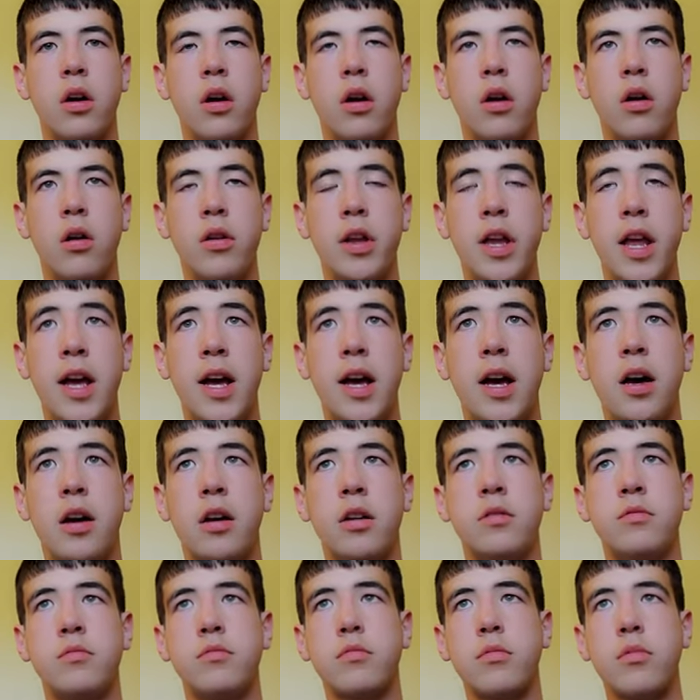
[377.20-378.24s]
oh, yeah.
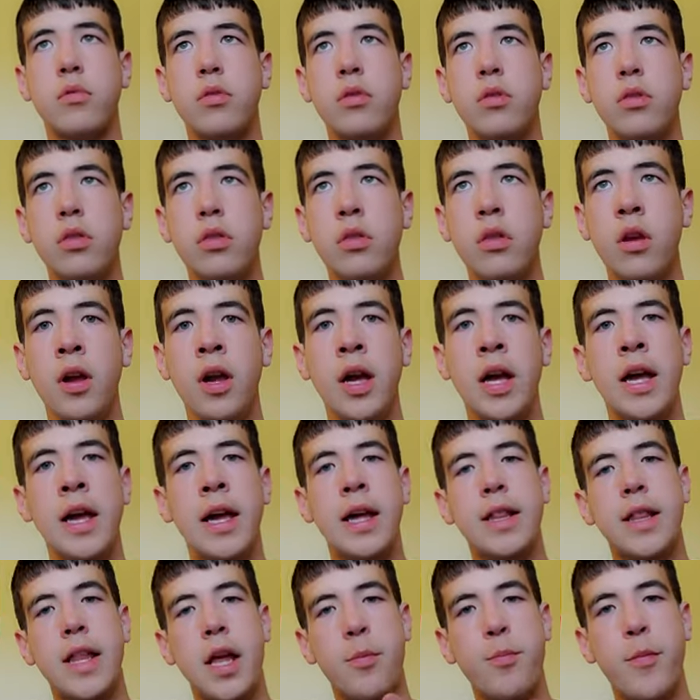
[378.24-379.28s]

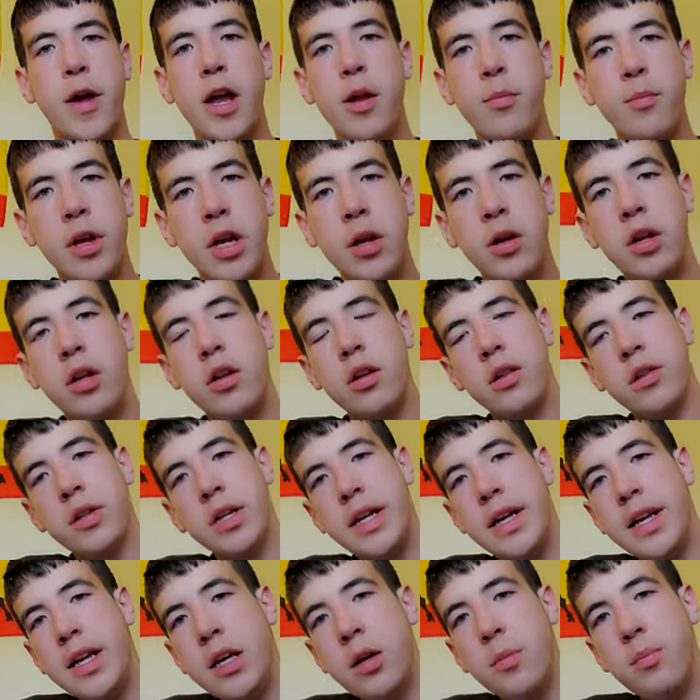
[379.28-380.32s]
They made me
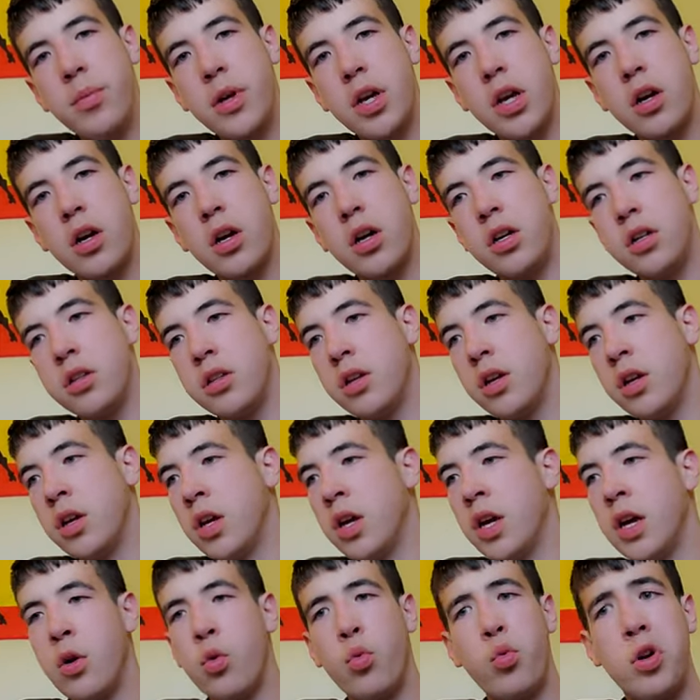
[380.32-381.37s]
delete it because,
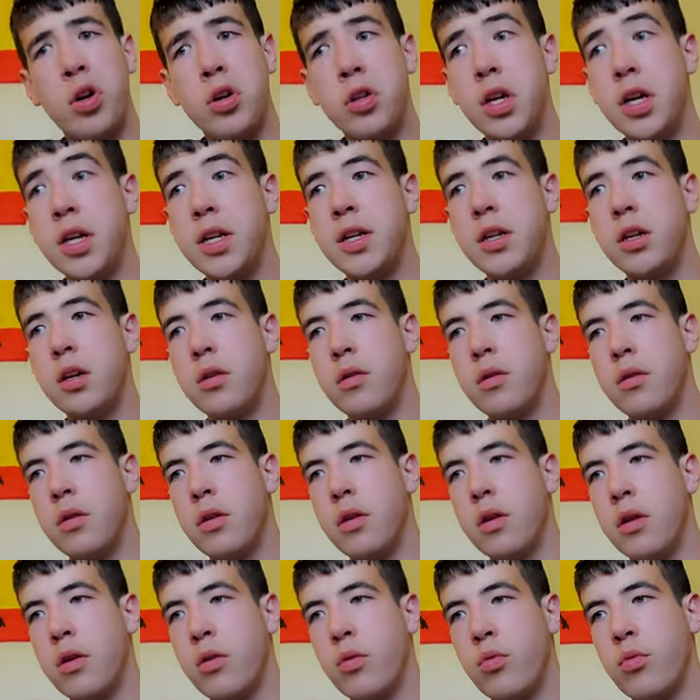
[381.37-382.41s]
well, they didn't
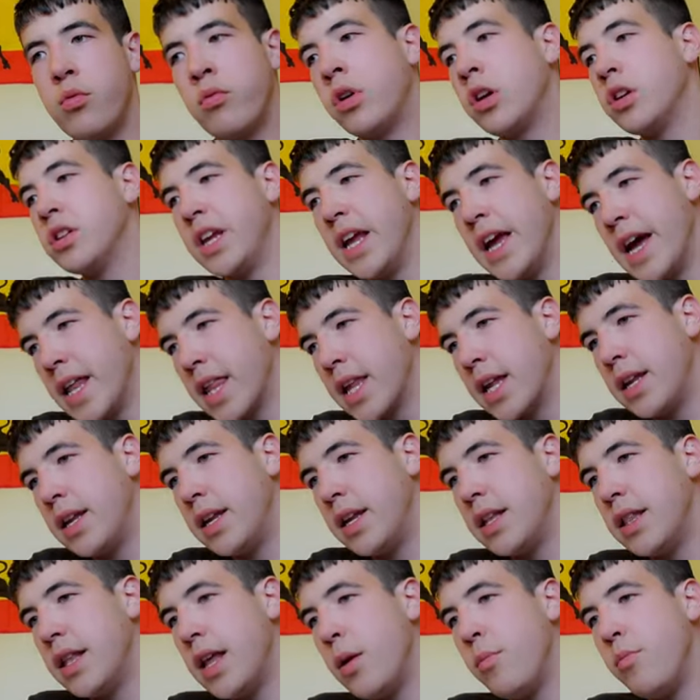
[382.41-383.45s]
well, yeah, they
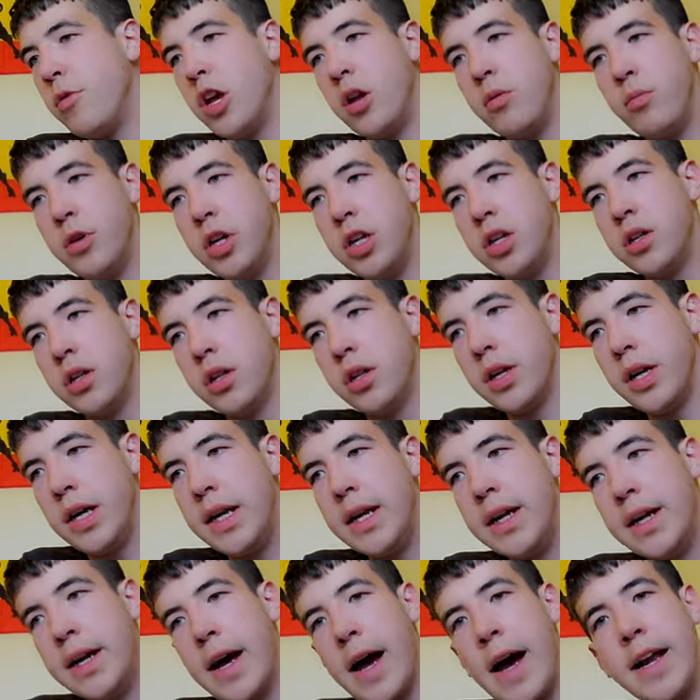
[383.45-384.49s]
did. They made me delete
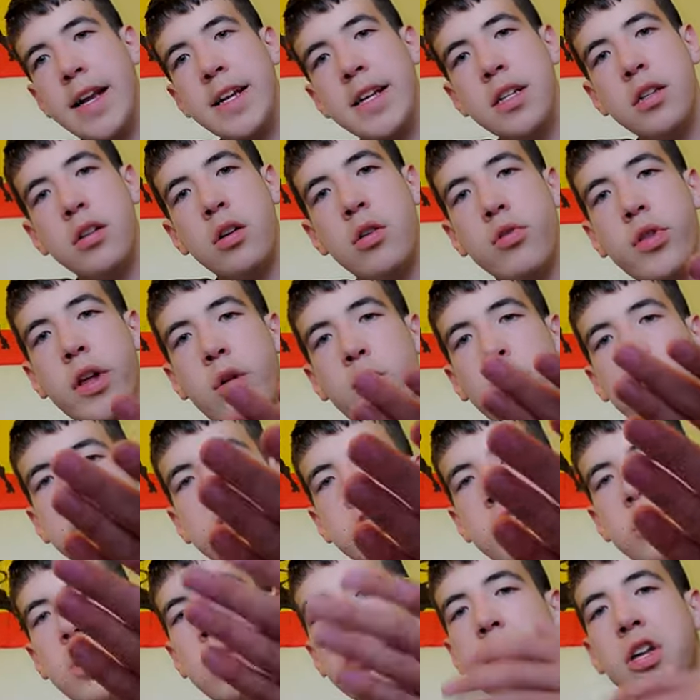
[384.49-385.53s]
it. I didn't know they were
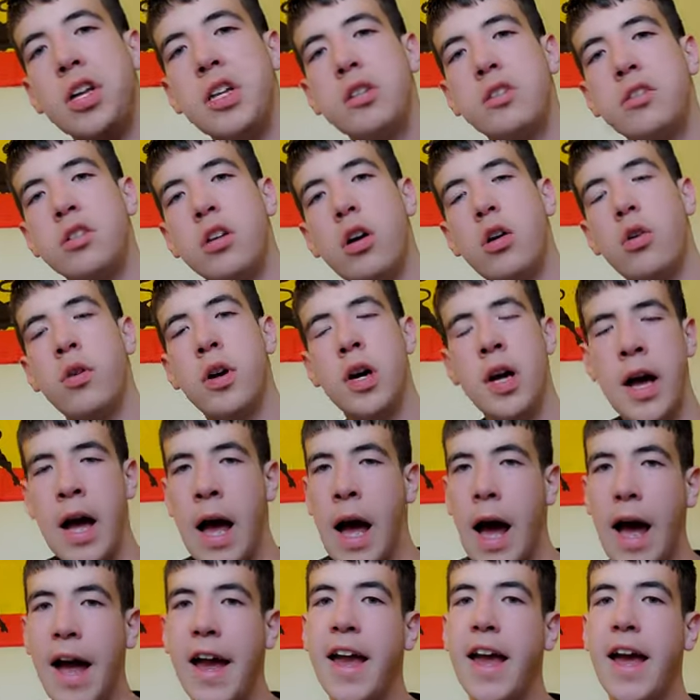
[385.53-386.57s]
joking, so
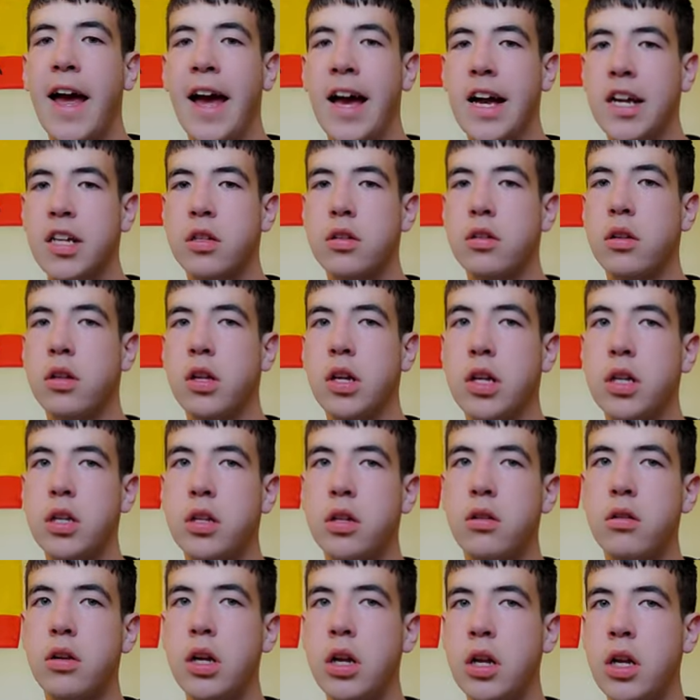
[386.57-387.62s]
I actually
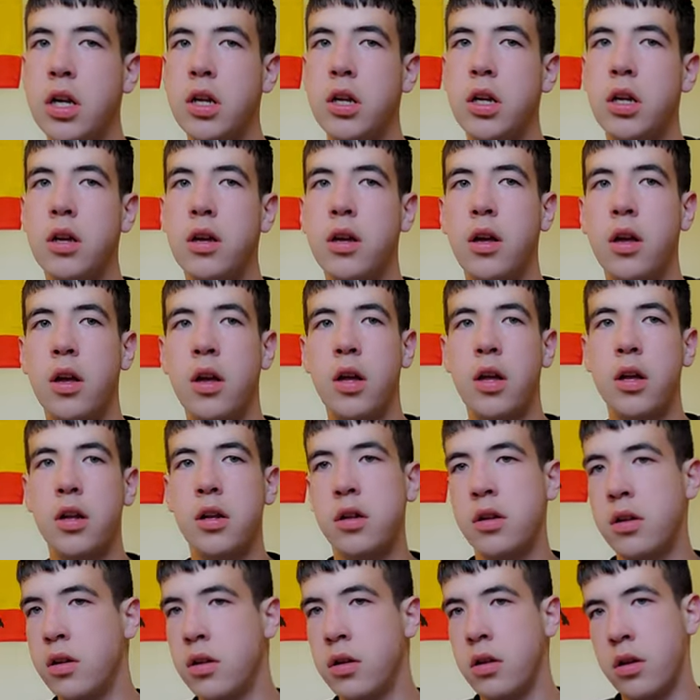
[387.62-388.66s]
deleted it.
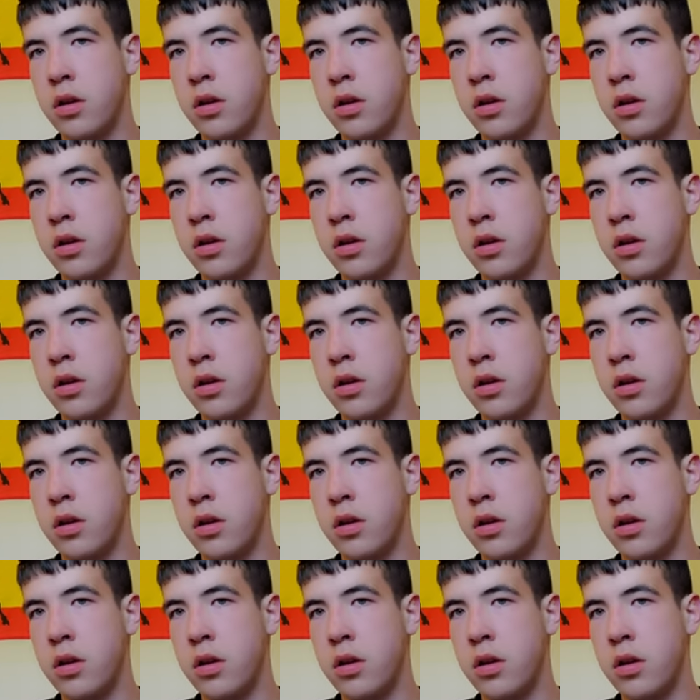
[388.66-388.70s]
And